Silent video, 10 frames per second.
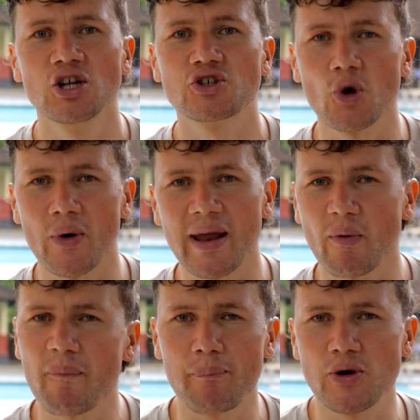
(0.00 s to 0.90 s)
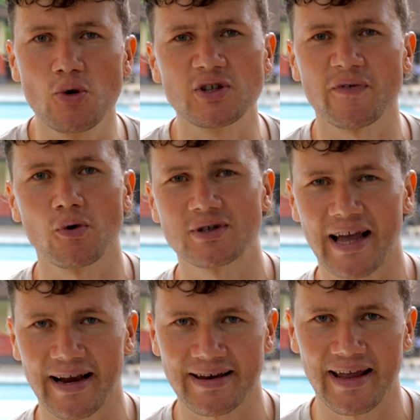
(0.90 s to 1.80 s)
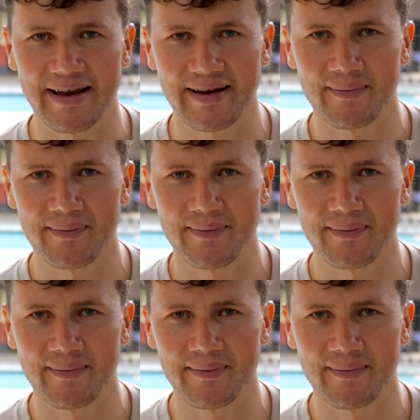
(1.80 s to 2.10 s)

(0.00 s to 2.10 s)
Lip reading: doing it with beautiful technique.